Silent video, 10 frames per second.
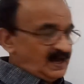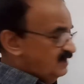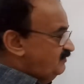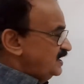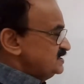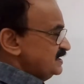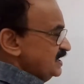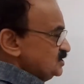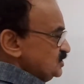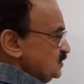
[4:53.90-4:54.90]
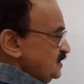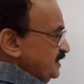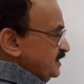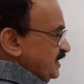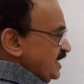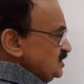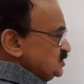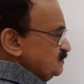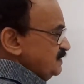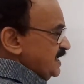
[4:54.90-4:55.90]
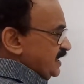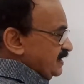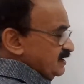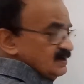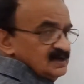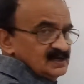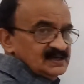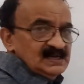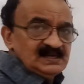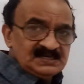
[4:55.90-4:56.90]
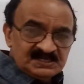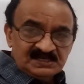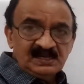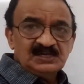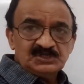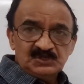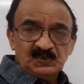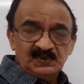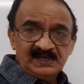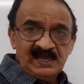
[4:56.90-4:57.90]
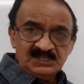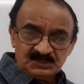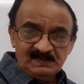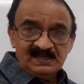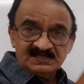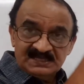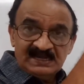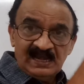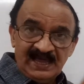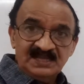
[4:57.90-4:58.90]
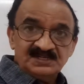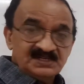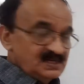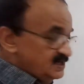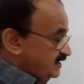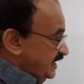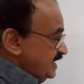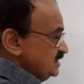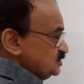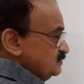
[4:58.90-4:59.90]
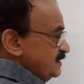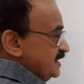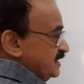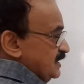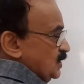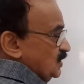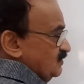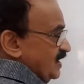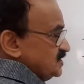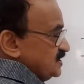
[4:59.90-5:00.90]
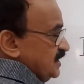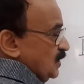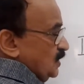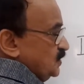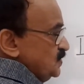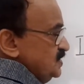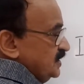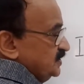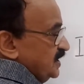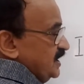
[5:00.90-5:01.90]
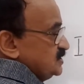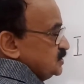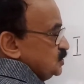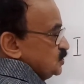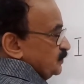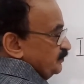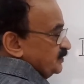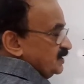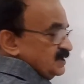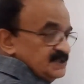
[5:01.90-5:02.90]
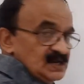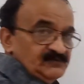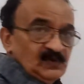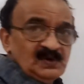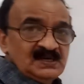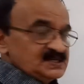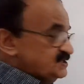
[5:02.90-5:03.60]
And what is the ratio? A is to B. Intensity ratio. A is to B. Signal height. A is to B equal to what? Equal to 3:2. Therefore,